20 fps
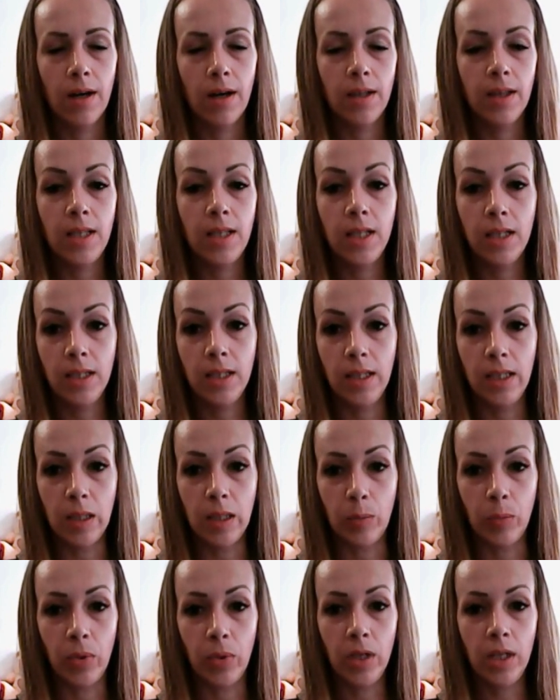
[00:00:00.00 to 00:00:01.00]
think
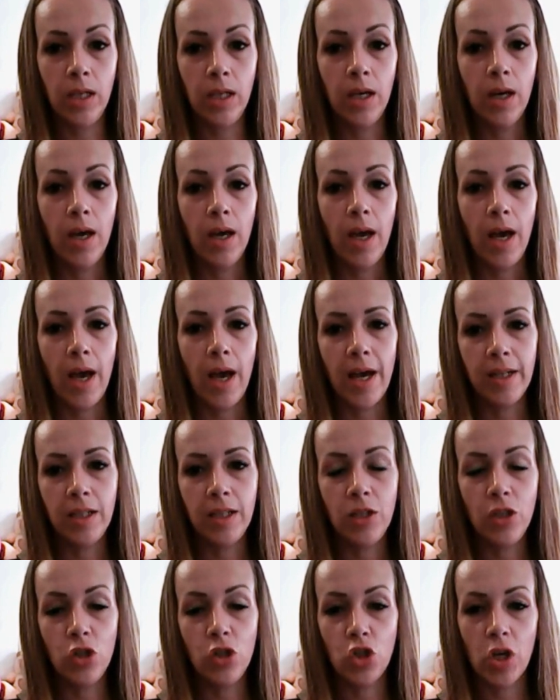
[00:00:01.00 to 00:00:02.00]
deeply, and
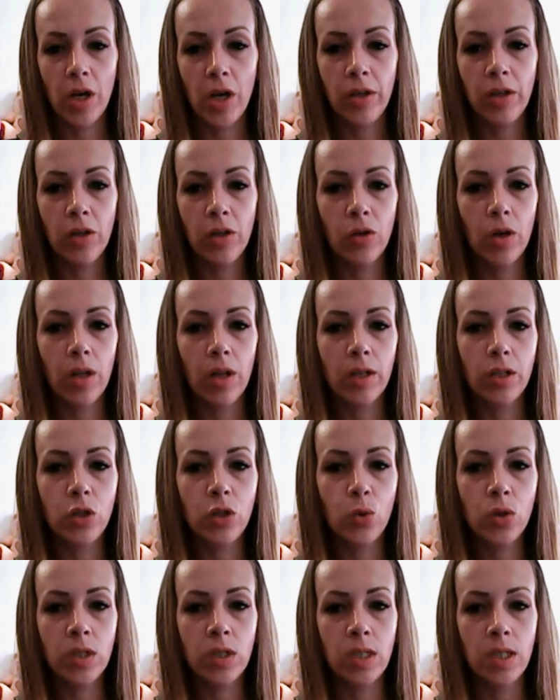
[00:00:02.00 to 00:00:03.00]
in general
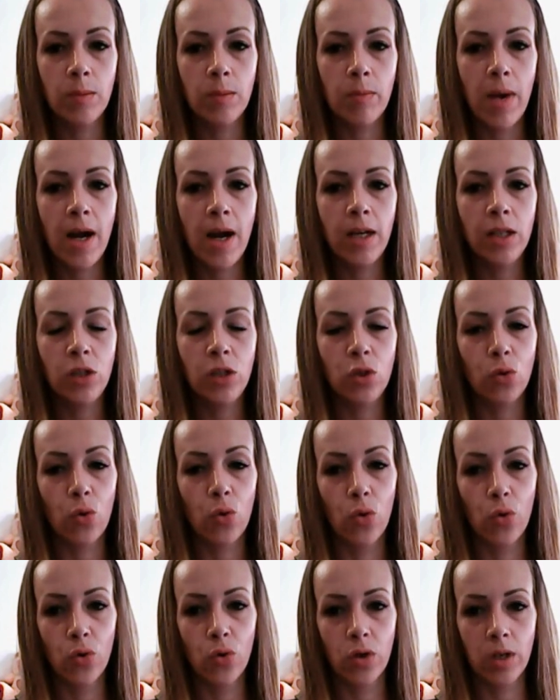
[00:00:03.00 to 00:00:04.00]
use the mind to
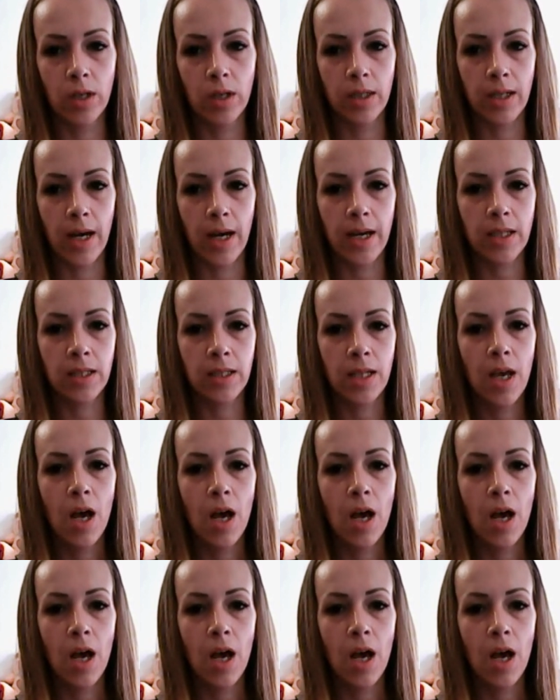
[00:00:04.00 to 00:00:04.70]
organize